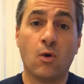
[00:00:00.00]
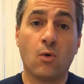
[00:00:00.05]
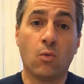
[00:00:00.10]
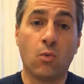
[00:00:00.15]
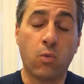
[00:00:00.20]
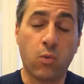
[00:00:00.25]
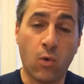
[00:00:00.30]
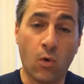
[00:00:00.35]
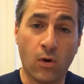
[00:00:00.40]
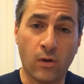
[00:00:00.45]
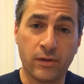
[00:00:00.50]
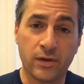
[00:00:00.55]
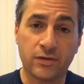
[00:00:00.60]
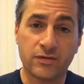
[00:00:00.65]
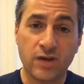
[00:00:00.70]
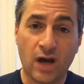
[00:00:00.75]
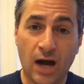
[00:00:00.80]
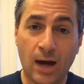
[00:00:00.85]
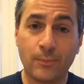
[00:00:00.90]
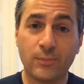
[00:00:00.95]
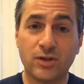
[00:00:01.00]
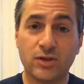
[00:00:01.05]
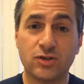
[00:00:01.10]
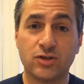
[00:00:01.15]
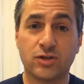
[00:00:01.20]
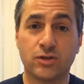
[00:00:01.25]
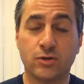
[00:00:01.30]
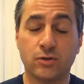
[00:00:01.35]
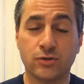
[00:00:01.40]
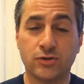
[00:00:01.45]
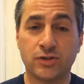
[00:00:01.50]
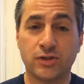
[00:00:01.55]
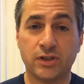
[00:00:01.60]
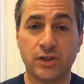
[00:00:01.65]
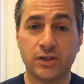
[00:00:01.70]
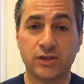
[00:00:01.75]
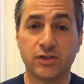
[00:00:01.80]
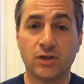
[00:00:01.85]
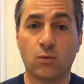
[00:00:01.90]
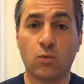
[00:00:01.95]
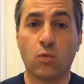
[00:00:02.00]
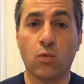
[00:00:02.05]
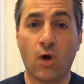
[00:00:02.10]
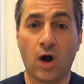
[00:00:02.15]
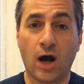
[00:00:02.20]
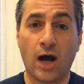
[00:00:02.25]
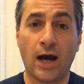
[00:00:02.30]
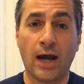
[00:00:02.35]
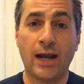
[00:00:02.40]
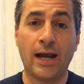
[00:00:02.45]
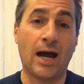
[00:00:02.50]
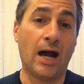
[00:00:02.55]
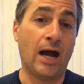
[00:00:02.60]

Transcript: the top excuses why